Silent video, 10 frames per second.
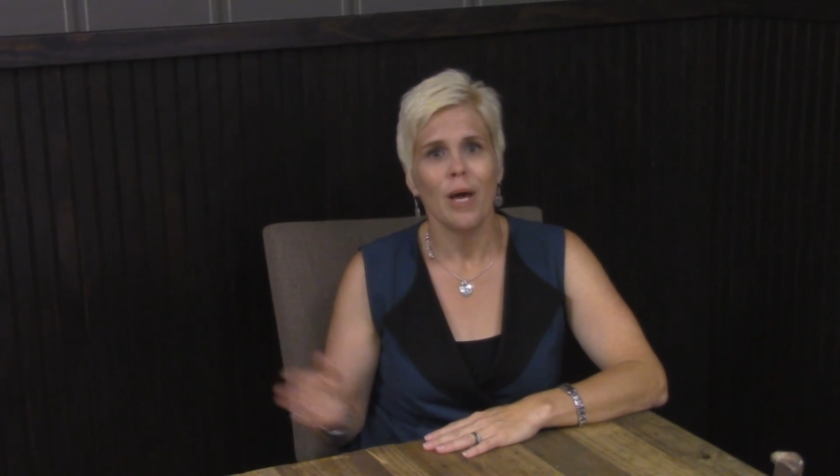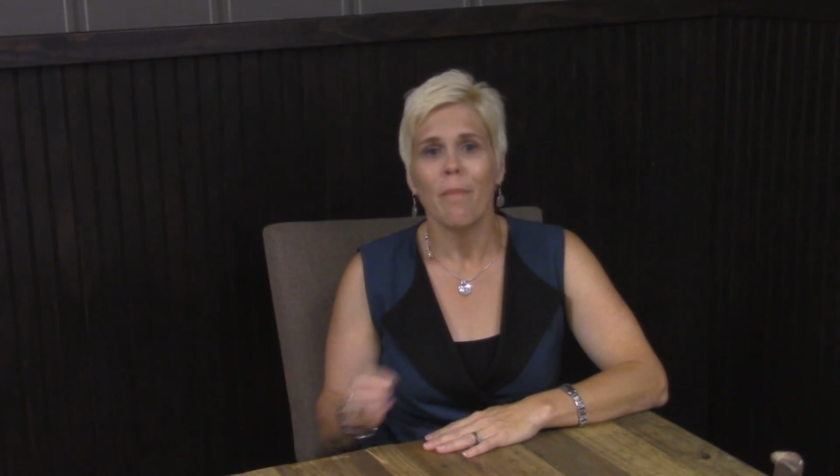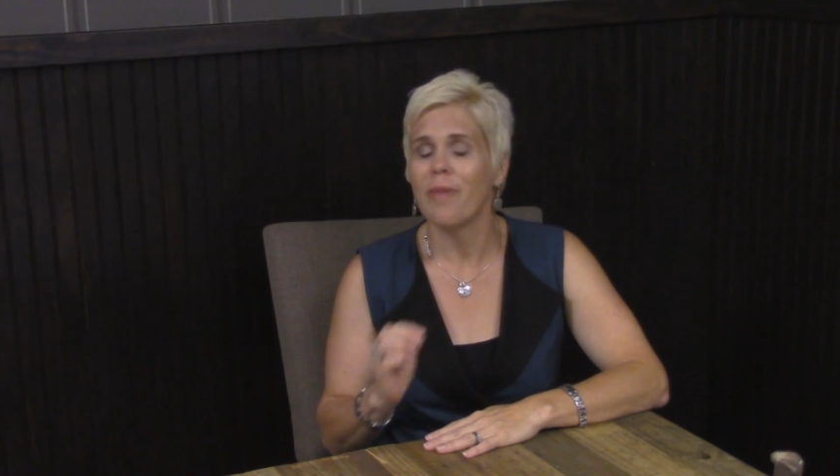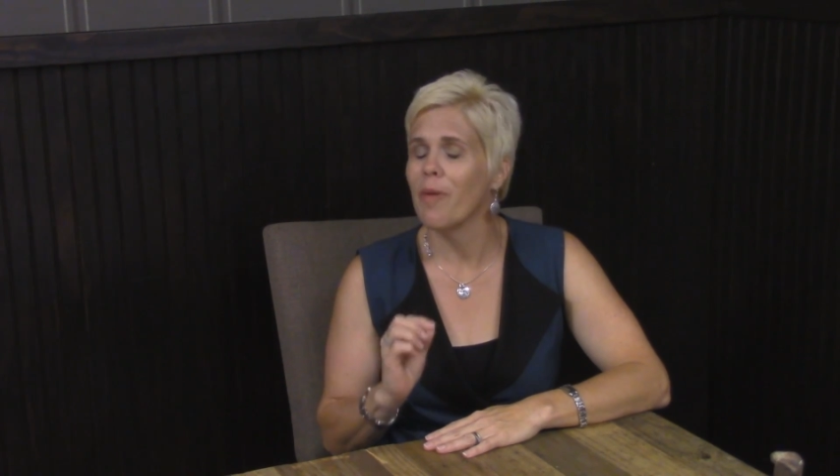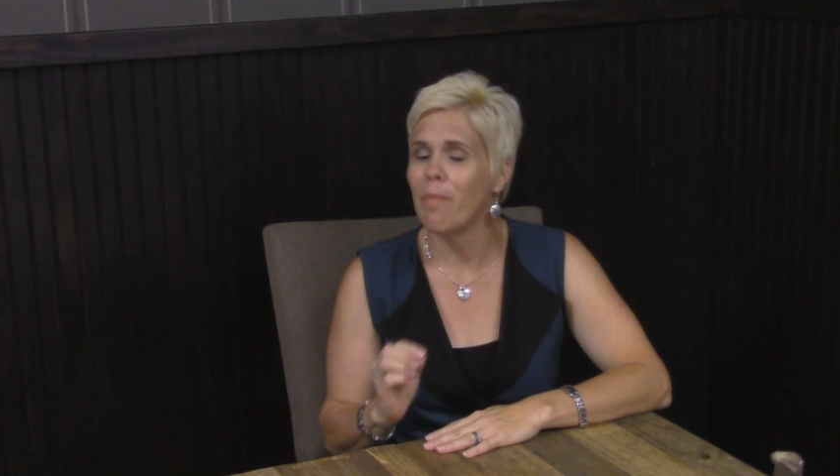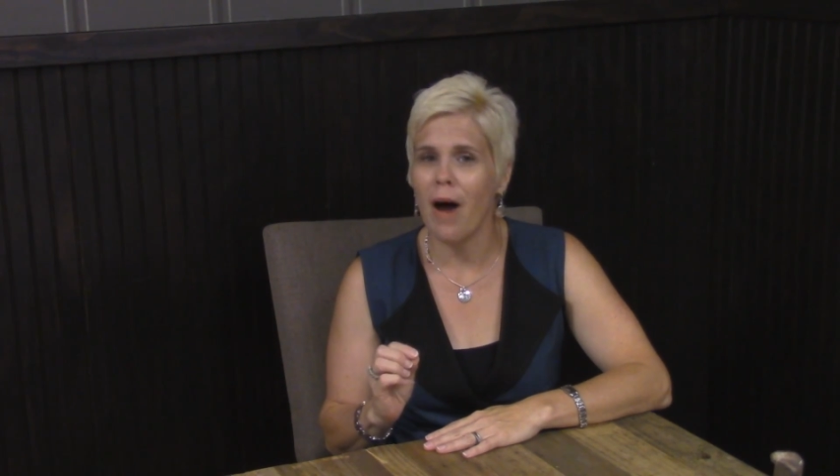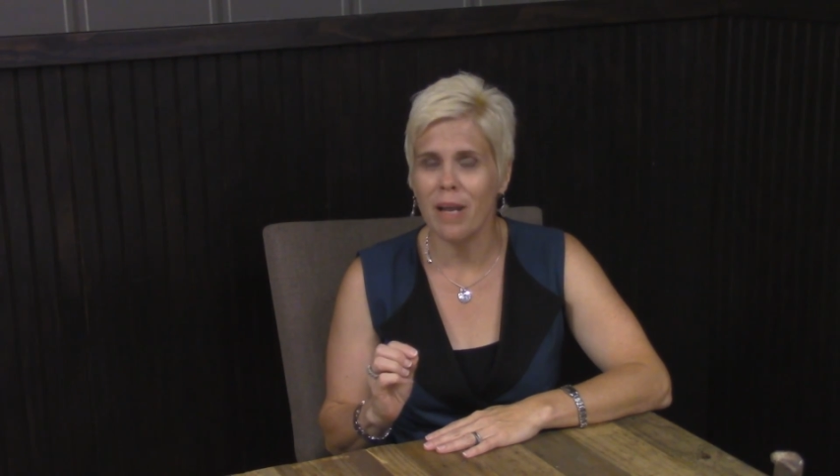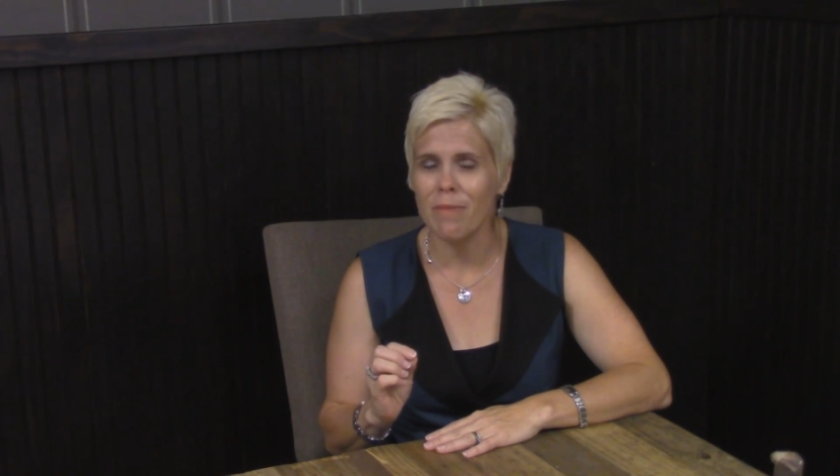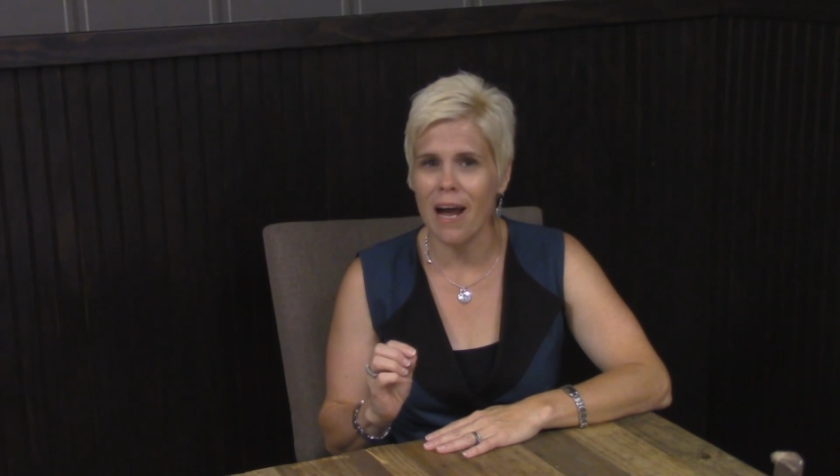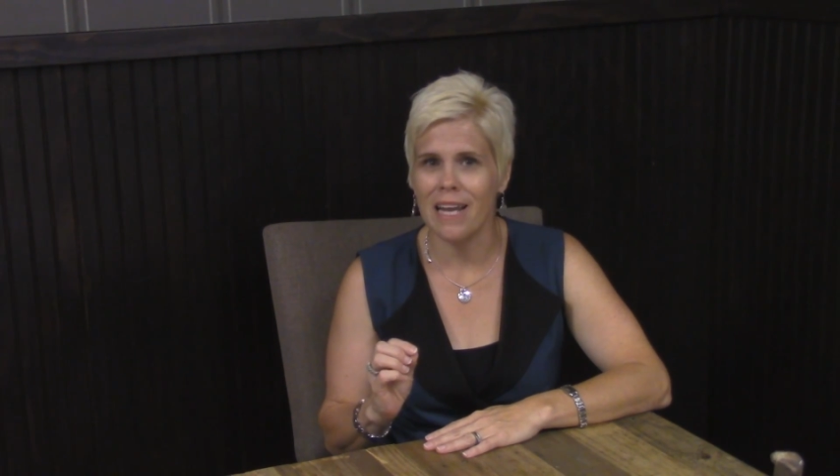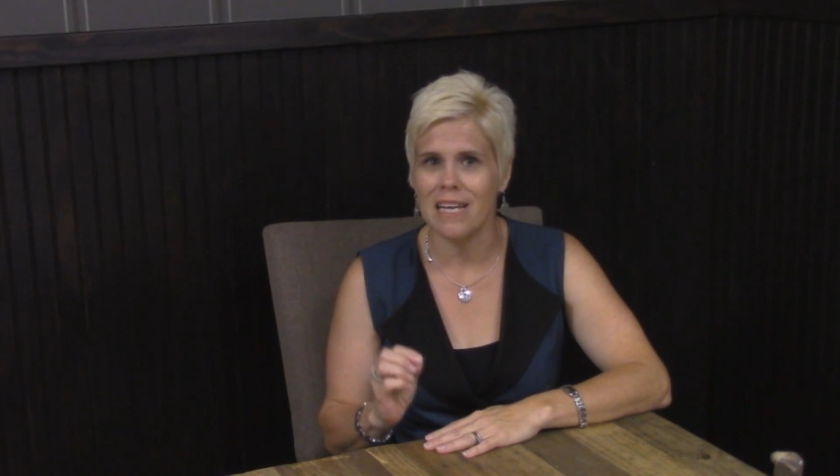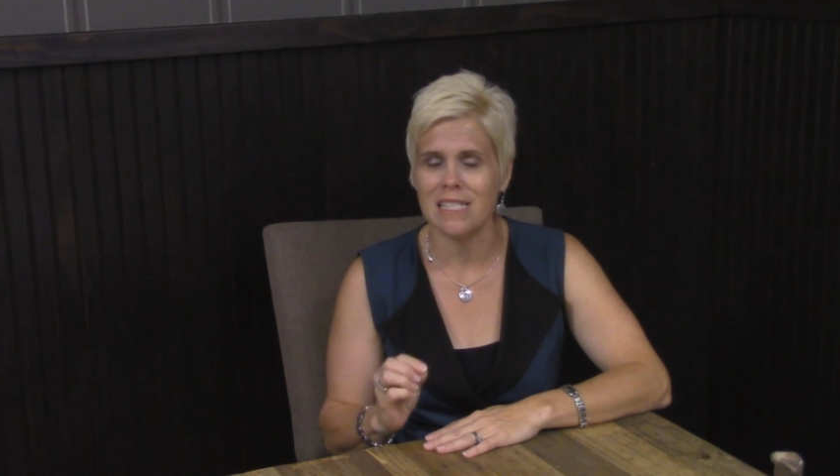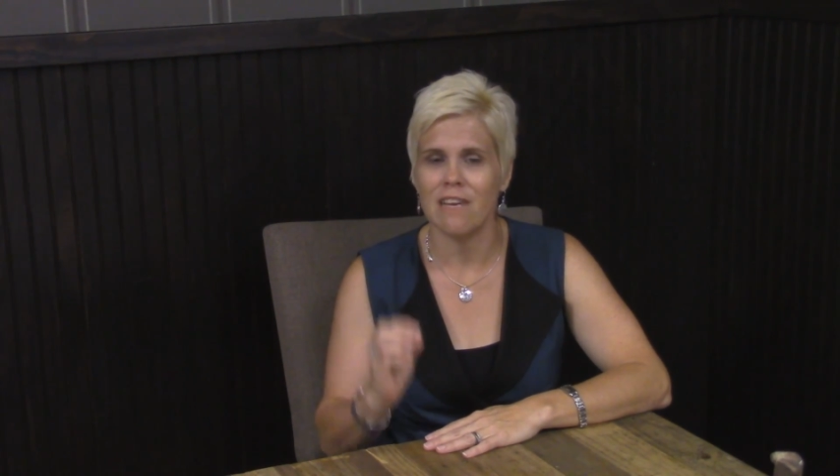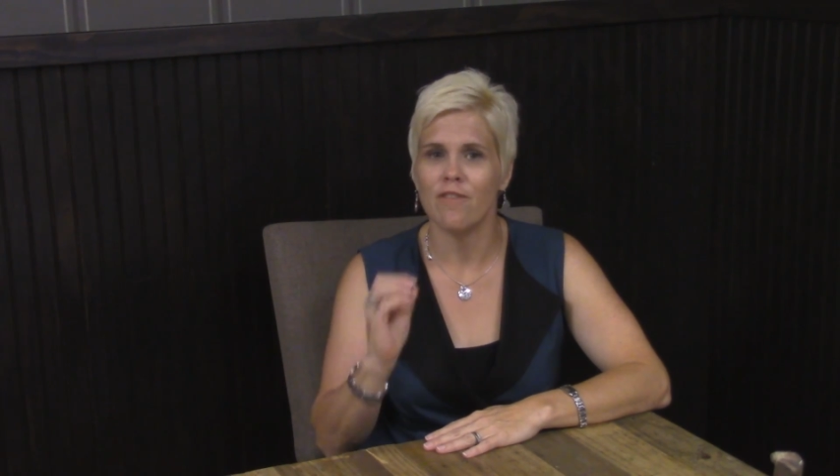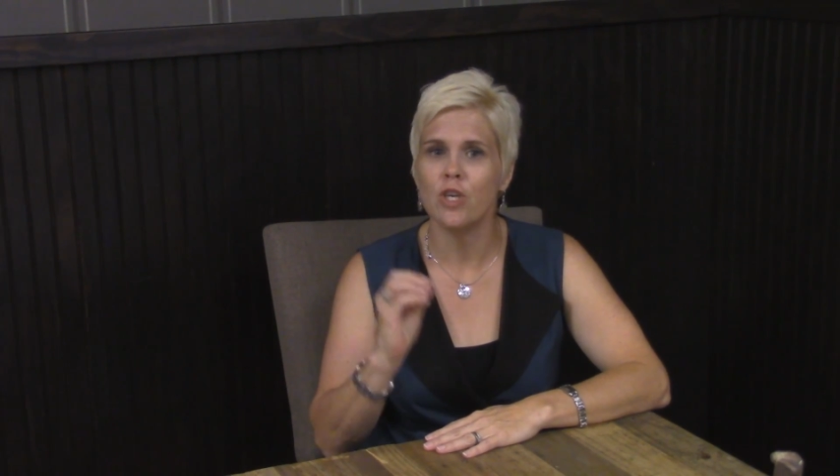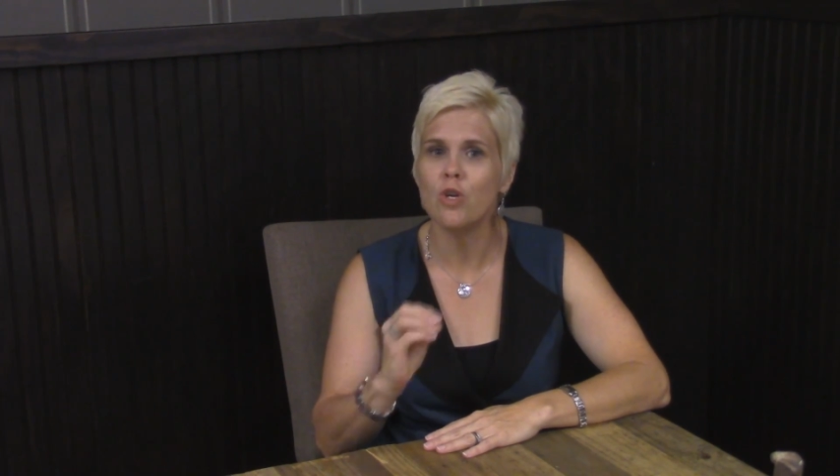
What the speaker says: but the bottom line is if